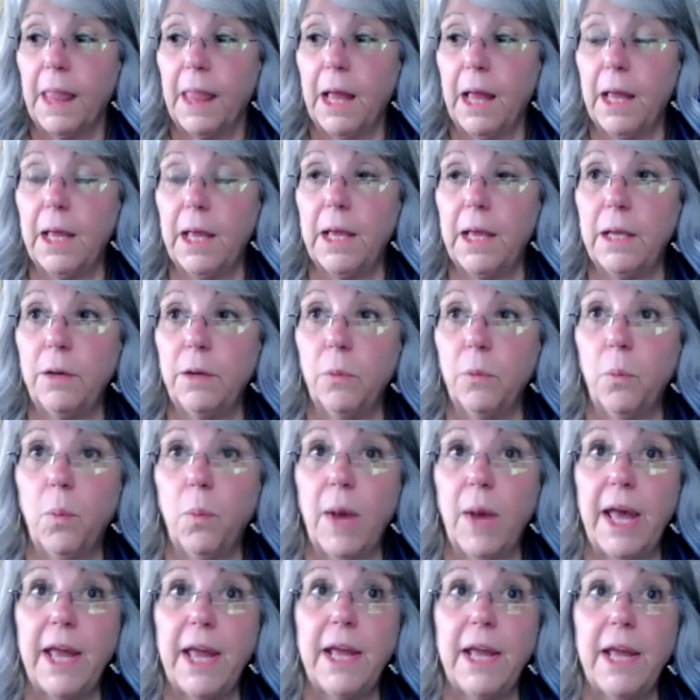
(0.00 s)
in a
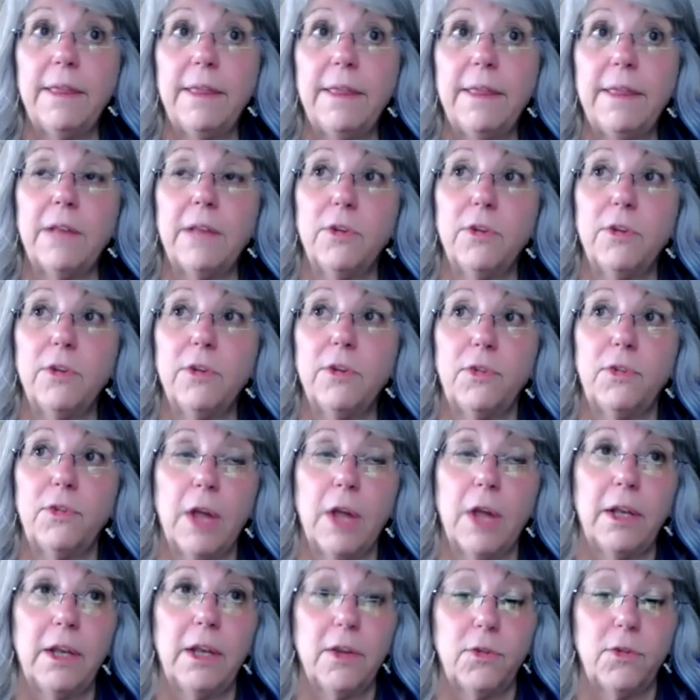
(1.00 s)
way that does
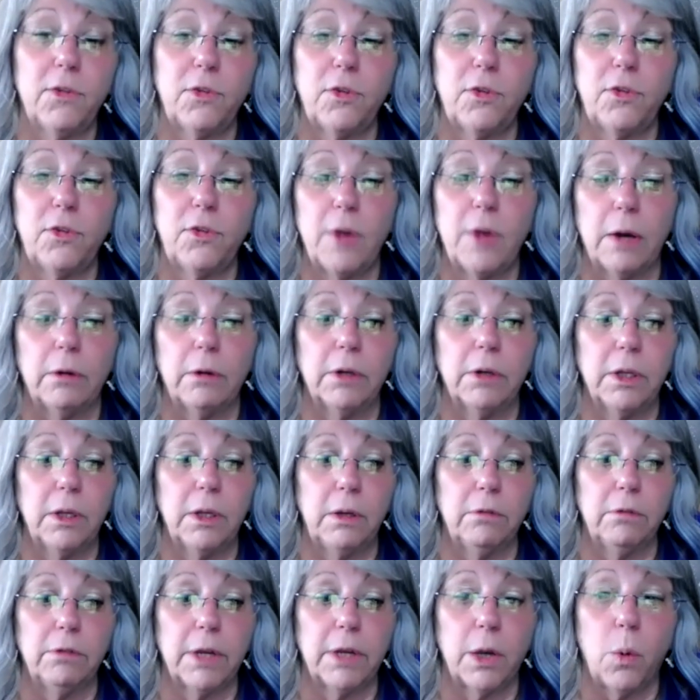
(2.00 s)
not necessarily
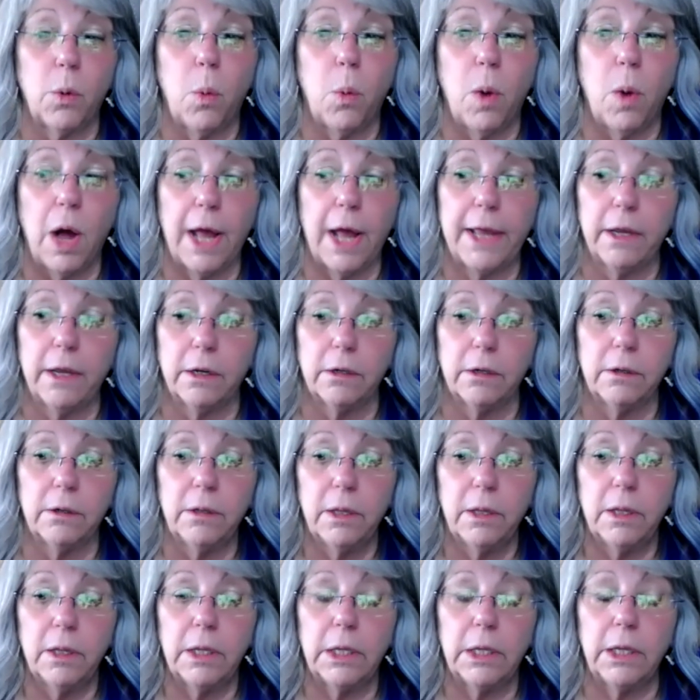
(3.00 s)
require
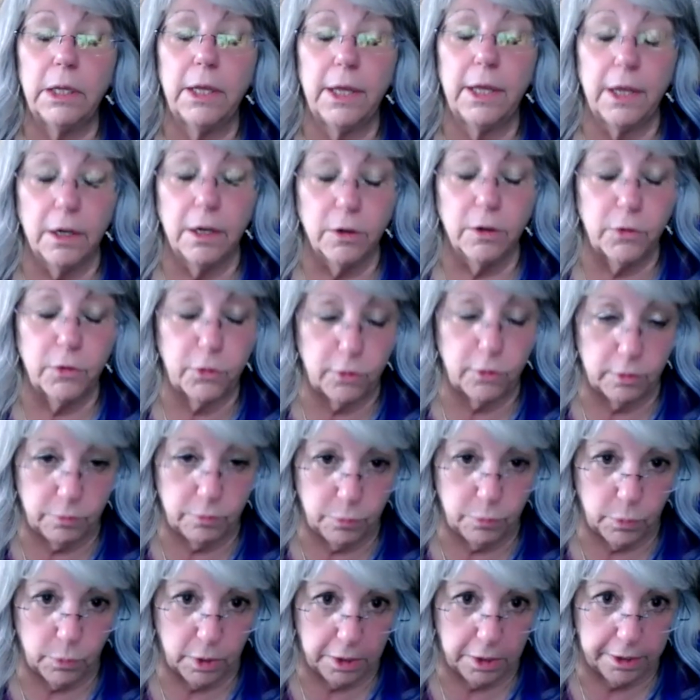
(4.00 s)
years of
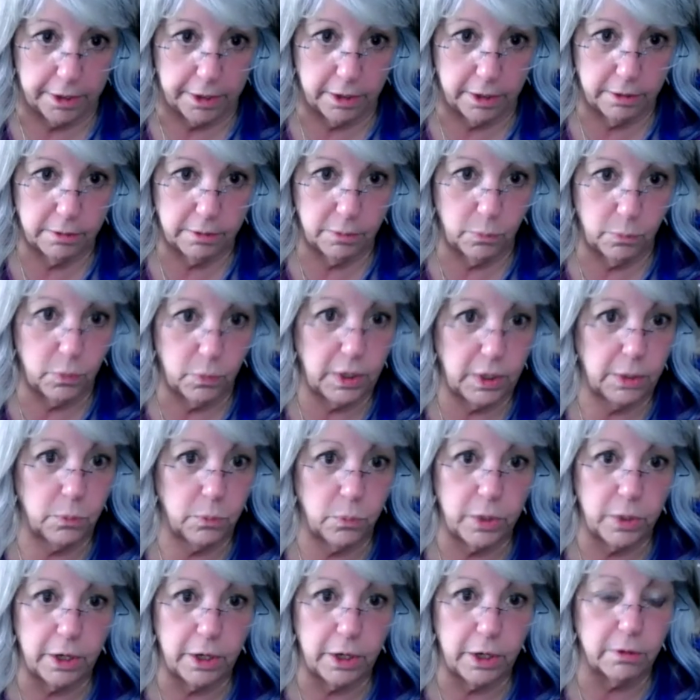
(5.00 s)
work.
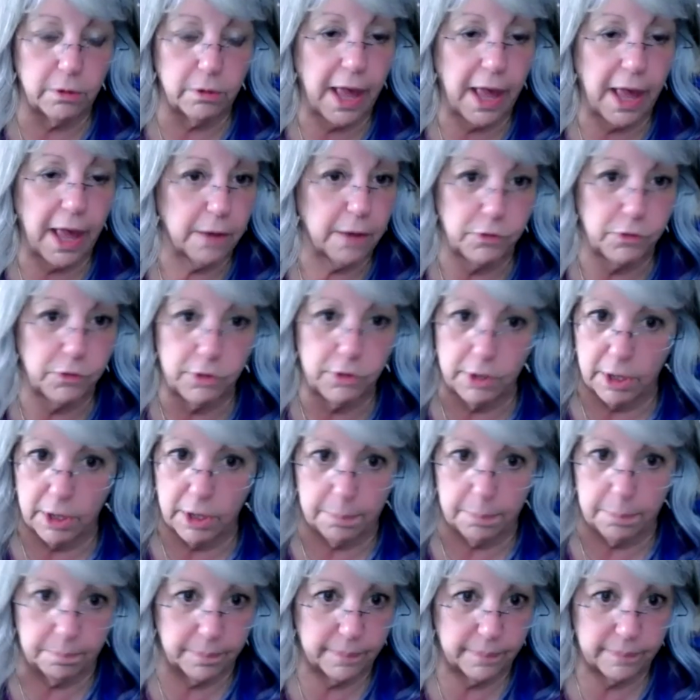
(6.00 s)
We don't have
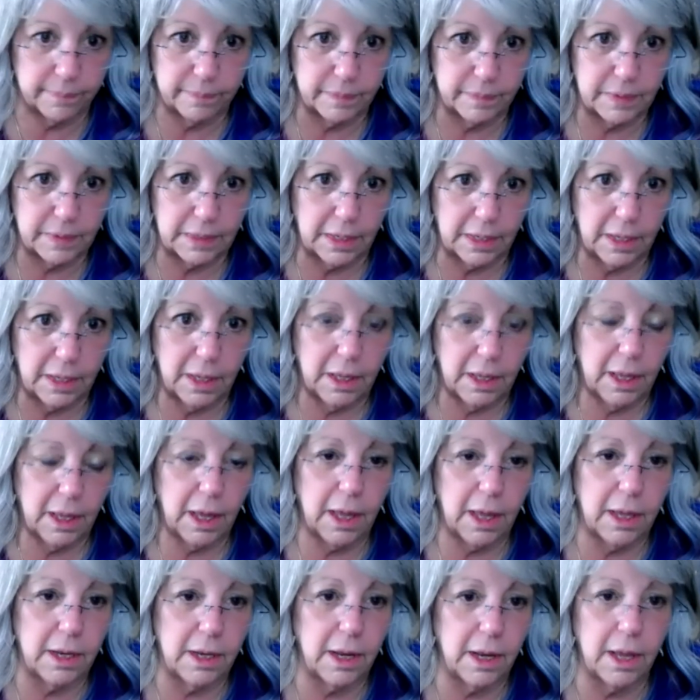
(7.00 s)
time.
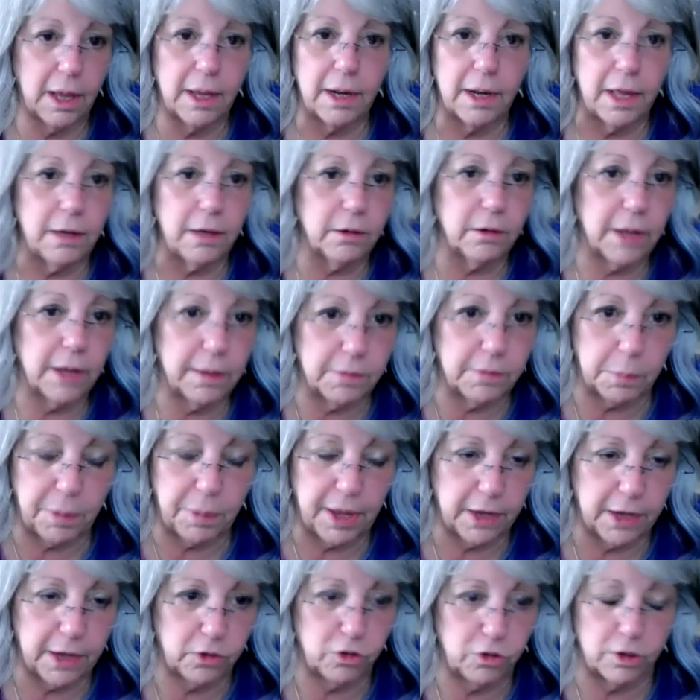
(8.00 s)
And I don't have the
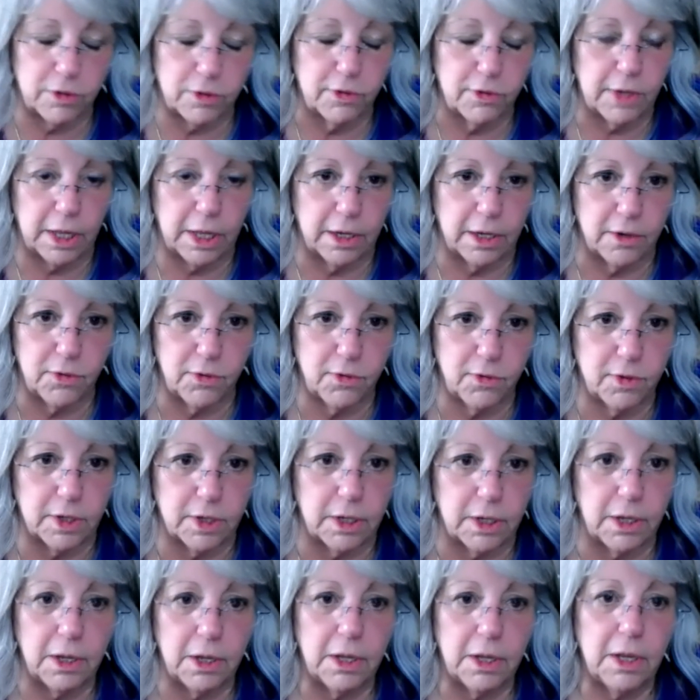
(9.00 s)
patience,
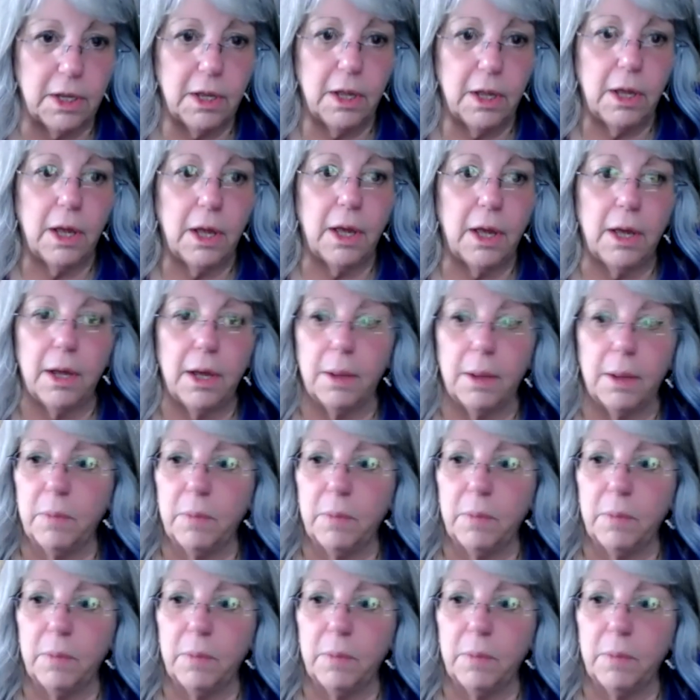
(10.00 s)
honestly. You